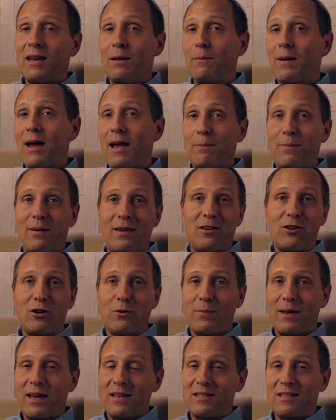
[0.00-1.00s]
it might be in your
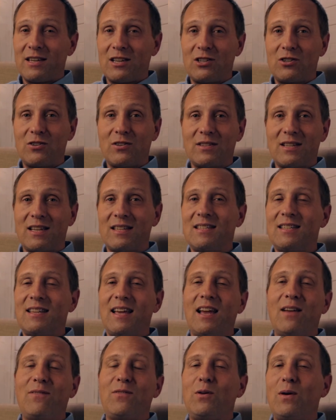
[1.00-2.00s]
best interest. I'd
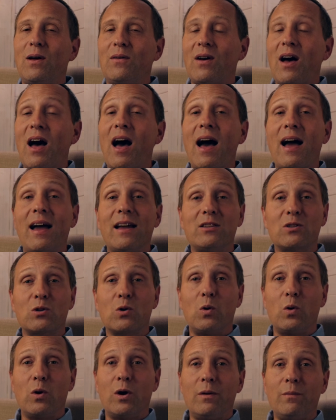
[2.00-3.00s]
say if you have a high
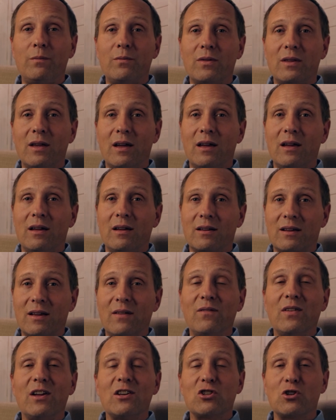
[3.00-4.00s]
score, the
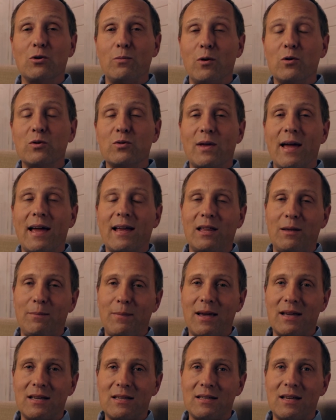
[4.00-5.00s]
conventional most likely
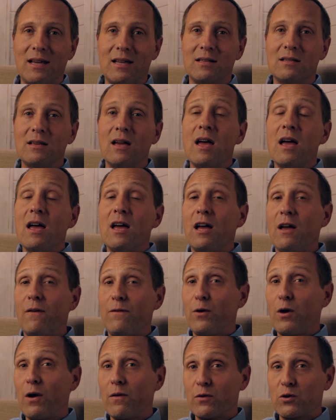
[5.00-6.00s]
makes sense.
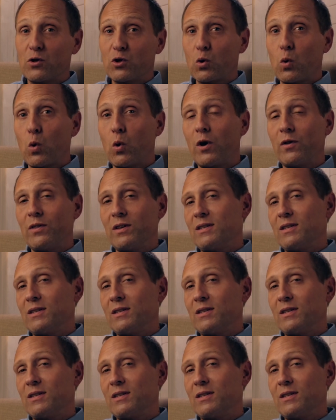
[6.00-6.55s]
If you have a score in the